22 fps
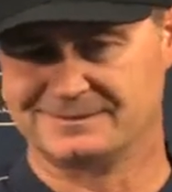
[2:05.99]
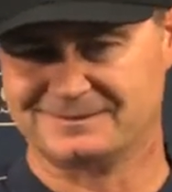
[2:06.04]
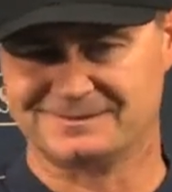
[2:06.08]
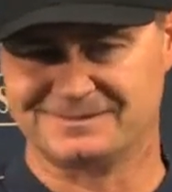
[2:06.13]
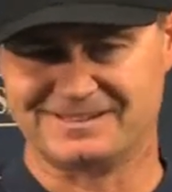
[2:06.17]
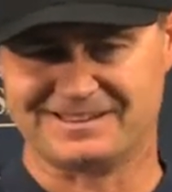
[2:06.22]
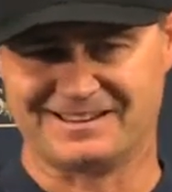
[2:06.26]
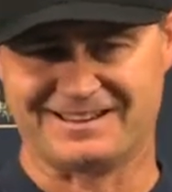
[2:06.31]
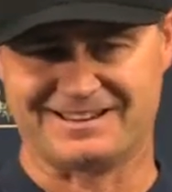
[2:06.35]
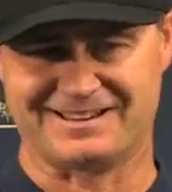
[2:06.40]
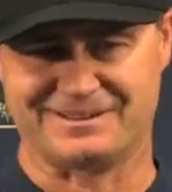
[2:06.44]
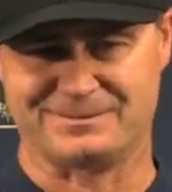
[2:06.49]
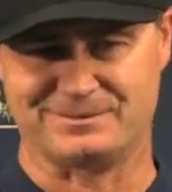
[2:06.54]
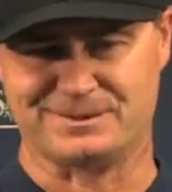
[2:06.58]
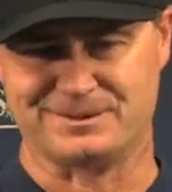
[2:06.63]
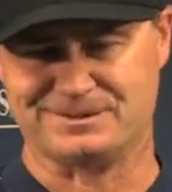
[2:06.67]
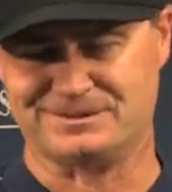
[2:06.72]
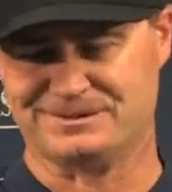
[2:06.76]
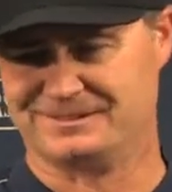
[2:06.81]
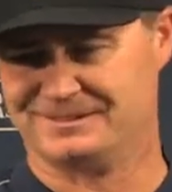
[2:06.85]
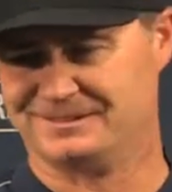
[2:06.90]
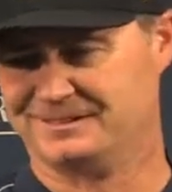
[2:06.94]
Yeah, you
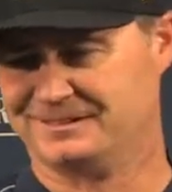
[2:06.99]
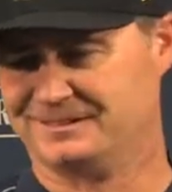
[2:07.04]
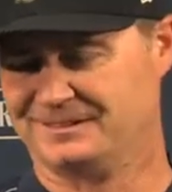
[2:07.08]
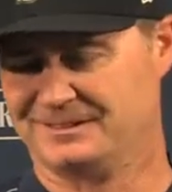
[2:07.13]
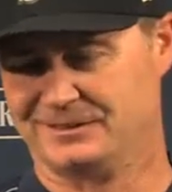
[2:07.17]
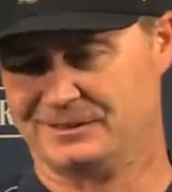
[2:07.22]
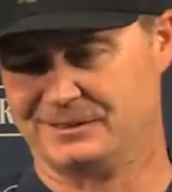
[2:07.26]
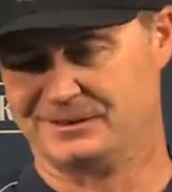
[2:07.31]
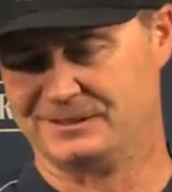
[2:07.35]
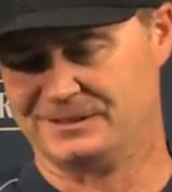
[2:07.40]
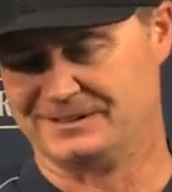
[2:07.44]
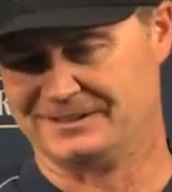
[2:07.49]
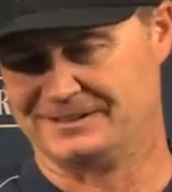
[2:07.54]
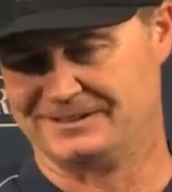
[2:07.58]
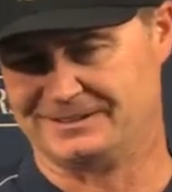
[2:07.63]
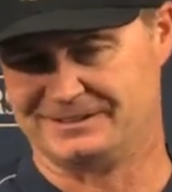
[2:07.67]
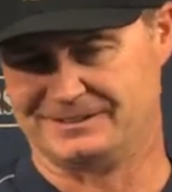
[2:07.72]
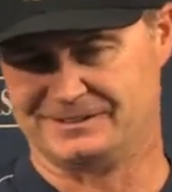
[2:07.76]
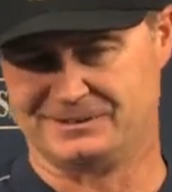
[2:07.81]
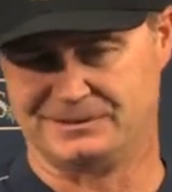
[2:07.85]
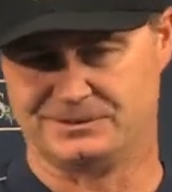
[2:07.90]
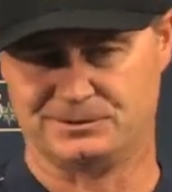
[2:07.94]
but you know
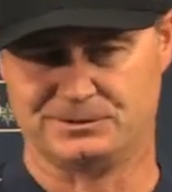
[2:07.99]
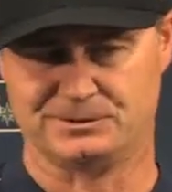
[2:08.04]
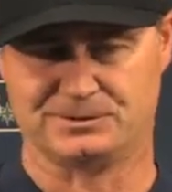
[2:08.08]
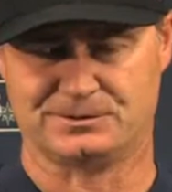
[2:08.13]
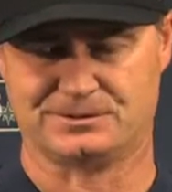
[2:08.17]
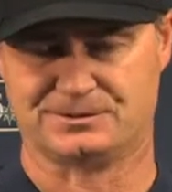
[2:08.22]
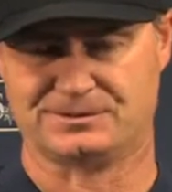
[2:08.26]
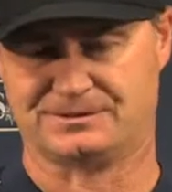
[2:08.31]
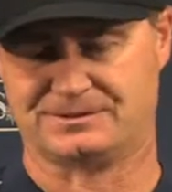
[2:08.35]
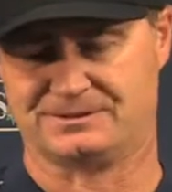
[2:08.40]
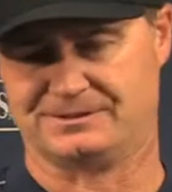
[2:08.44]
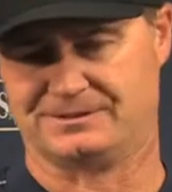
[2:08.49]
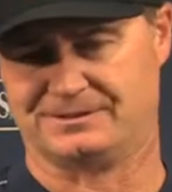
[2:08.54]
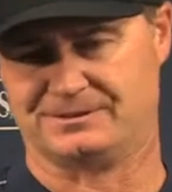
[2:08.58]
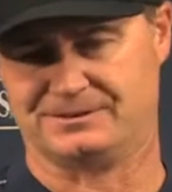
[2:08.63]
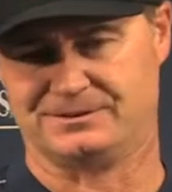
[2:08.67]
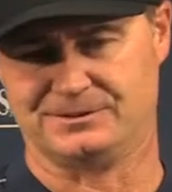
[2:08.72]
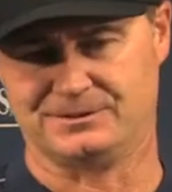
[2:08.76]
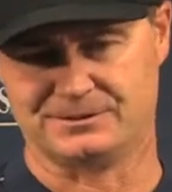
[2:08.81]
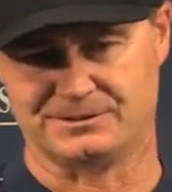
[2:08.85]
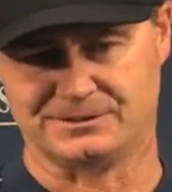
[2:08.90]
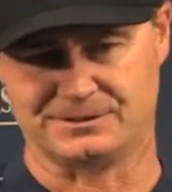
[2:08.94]
the, the use
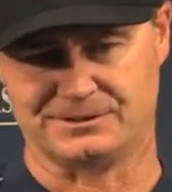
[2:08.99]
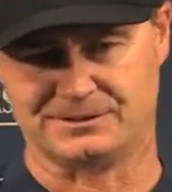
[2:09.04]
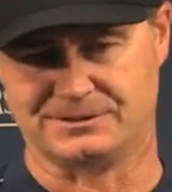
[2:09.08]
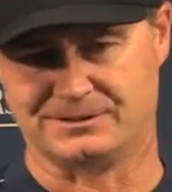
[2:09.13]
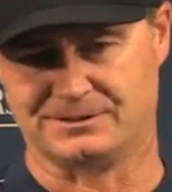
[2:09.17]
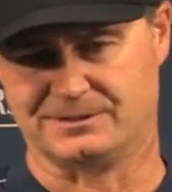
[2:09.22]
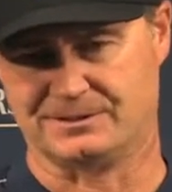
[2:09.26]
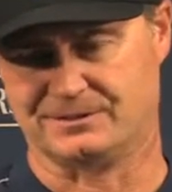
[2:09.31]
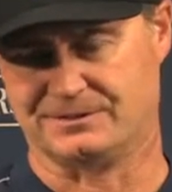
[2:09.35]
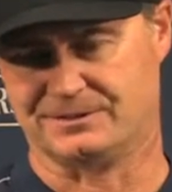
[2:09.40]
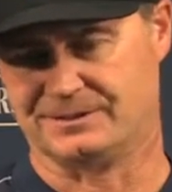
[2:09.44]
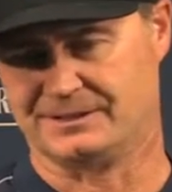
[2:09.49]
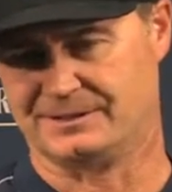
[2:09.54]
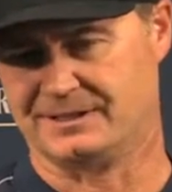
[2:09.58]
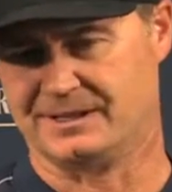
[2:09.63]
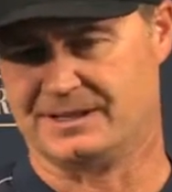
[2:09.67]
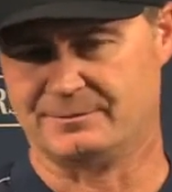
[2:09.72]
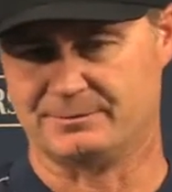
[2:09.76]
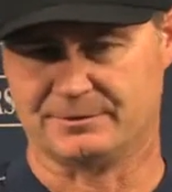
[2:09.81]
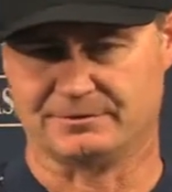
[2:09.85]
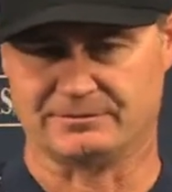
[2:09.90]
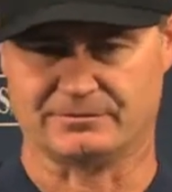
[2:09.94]
usage, you know, the
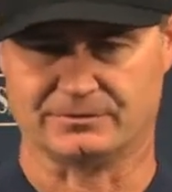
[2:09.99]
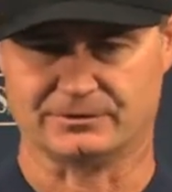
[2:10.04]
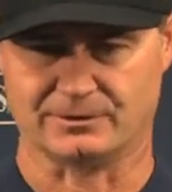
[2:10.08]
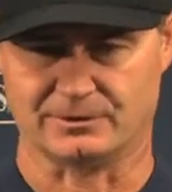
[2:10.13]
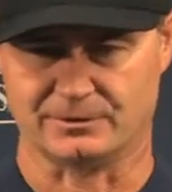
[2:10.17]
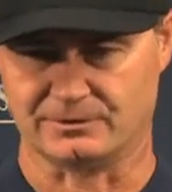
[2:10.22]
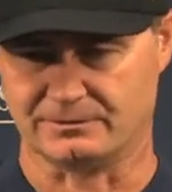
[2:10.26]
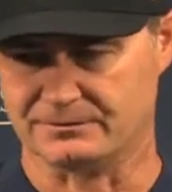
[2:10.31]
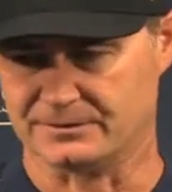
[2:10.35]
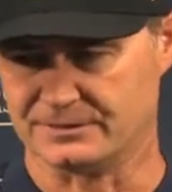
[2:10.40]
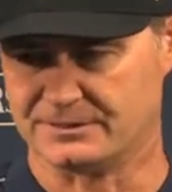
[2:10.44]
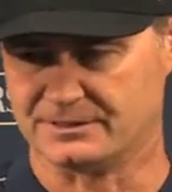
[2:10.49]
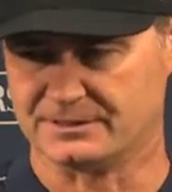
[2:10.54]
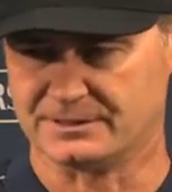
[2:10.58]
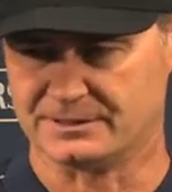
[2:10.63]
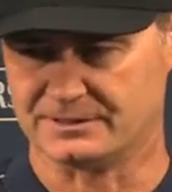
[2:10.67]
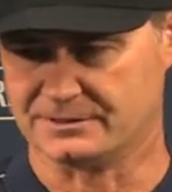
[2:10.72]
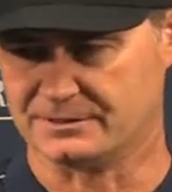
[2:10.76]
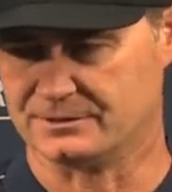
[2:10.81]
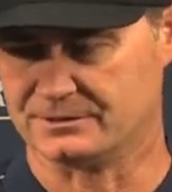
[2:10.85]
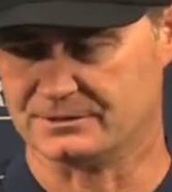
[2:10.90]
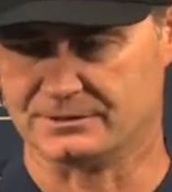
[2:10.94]
ebb and flow of a season.